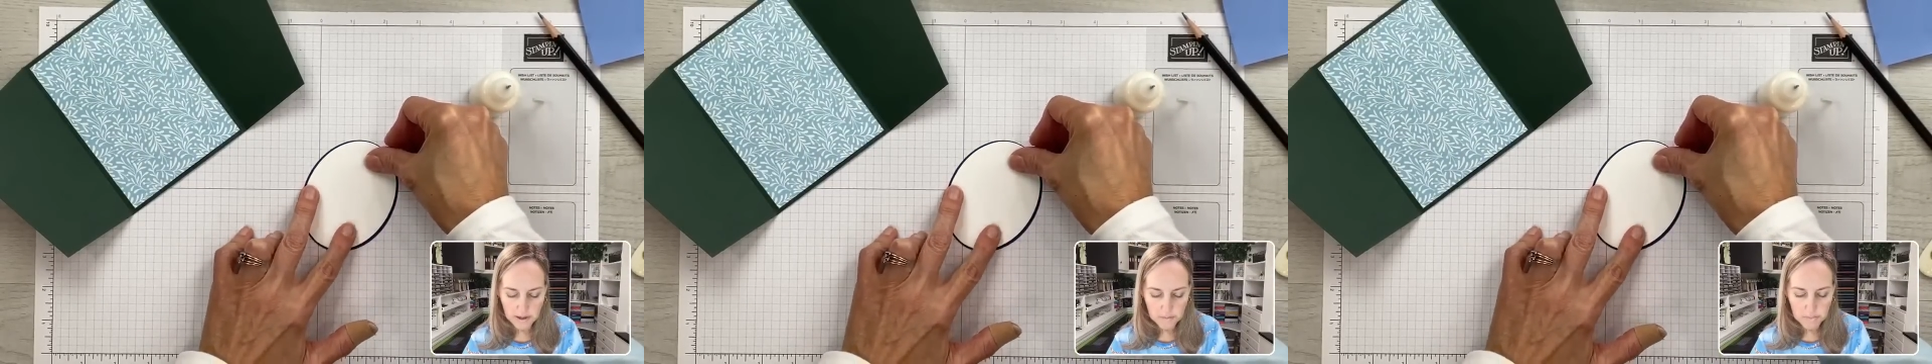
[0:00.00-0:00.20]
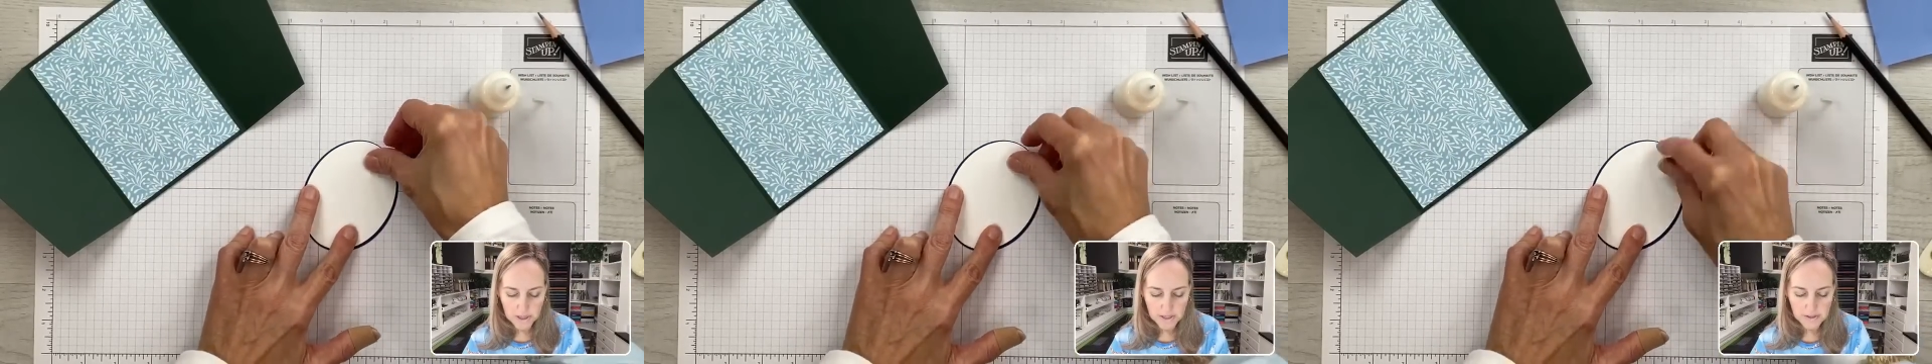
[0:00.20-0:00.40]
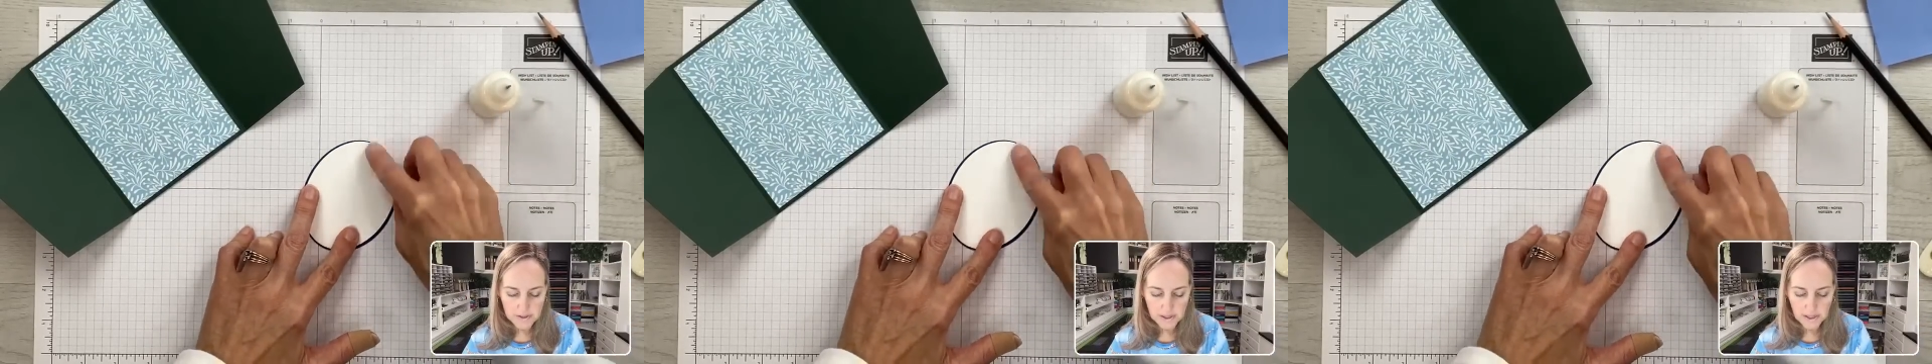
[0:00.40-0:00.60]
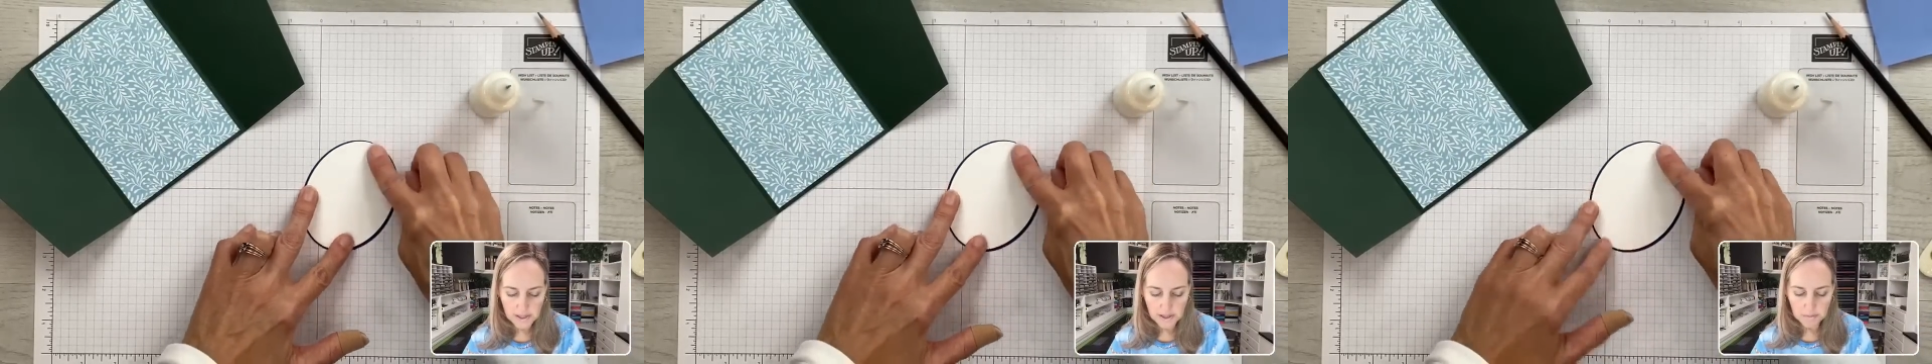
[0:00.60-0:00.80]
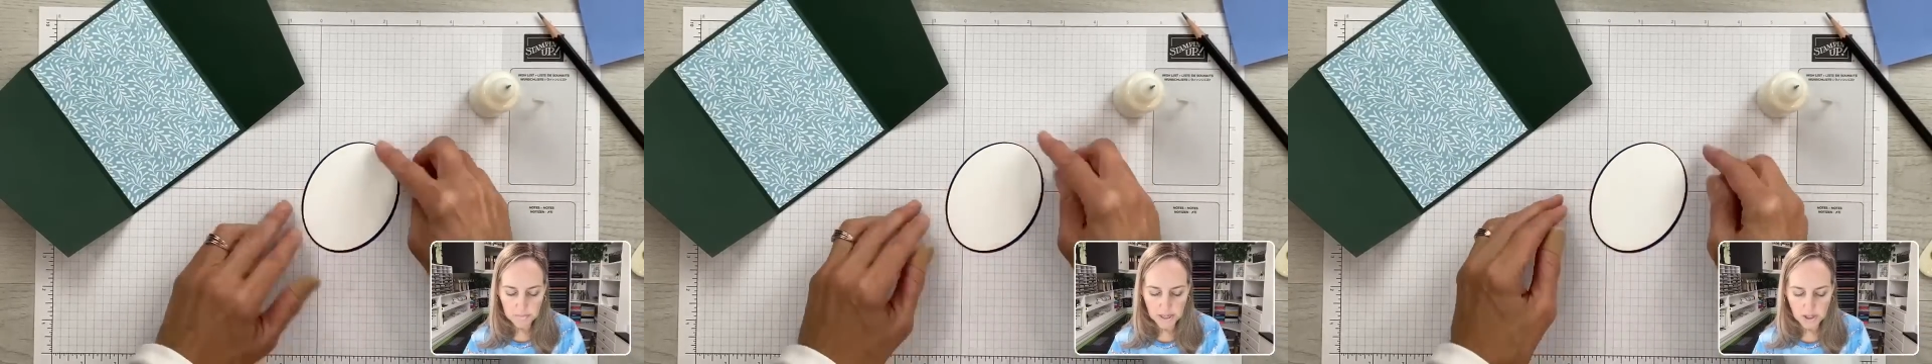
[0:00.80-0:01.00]
because then I
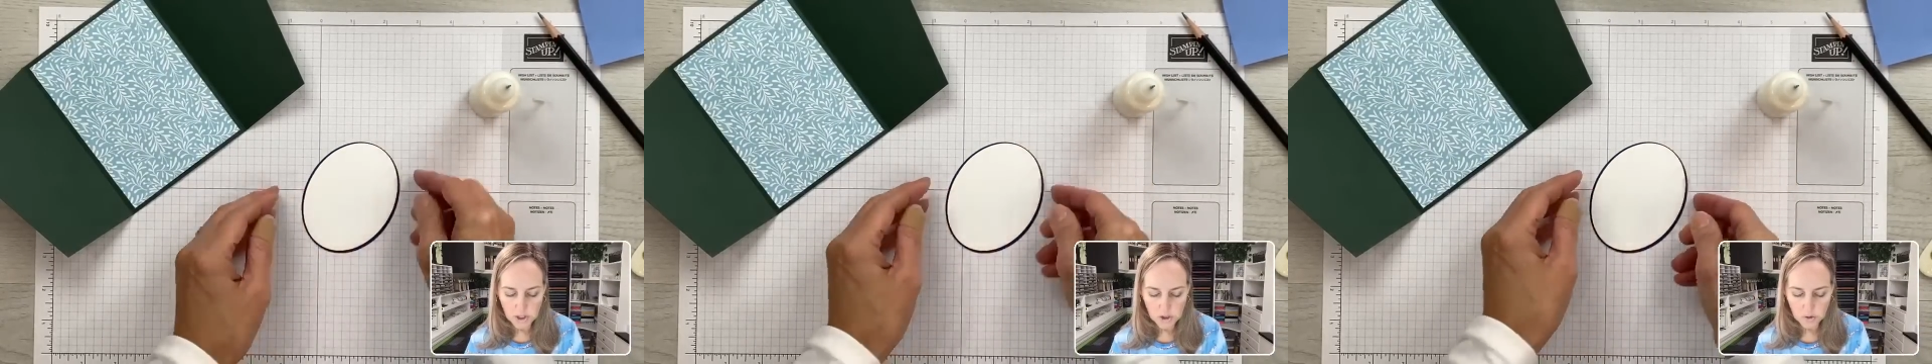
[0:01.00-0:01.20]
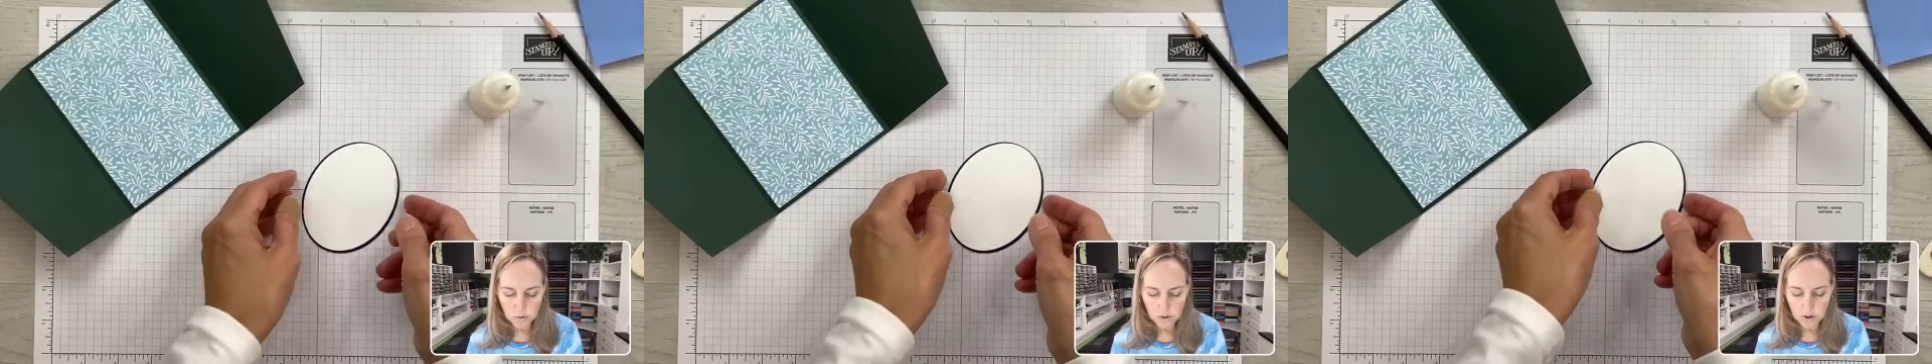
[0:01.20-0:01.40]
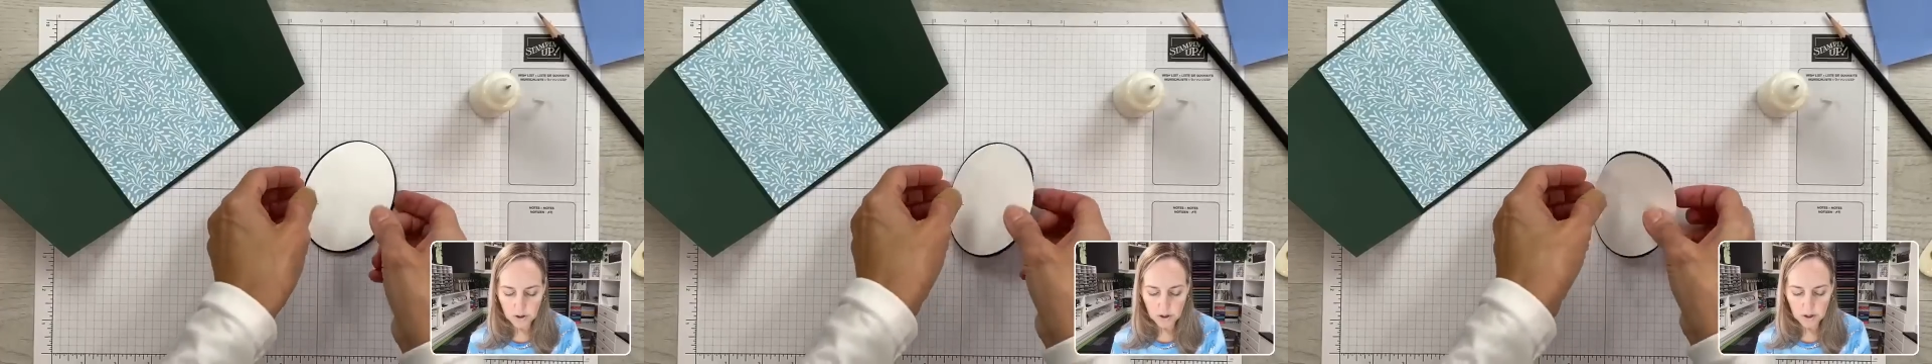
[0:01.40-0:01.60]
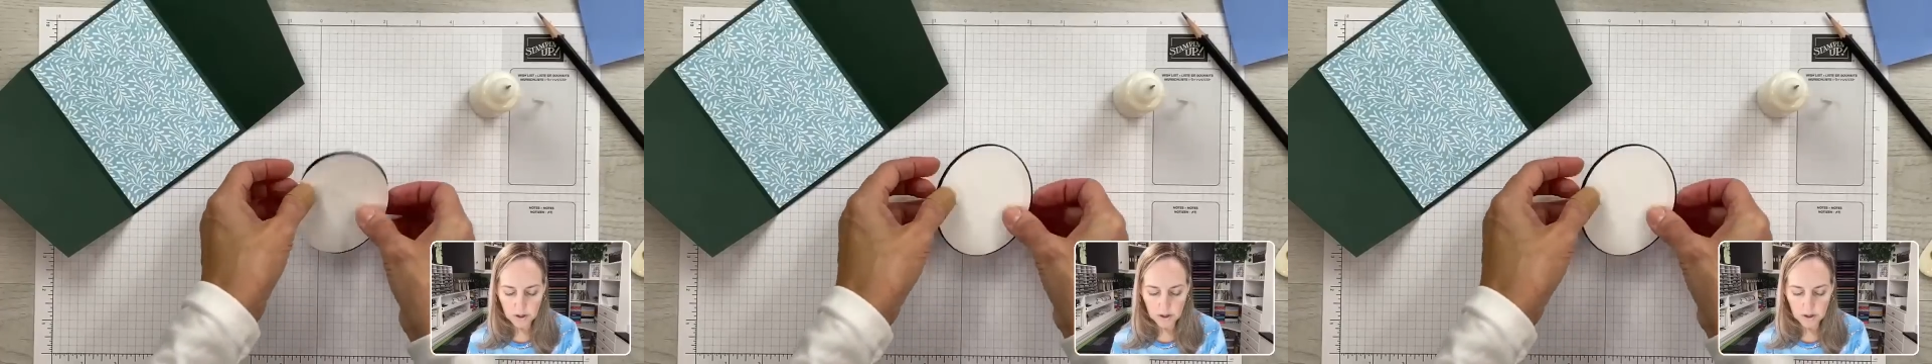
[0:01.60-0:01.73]
can make sure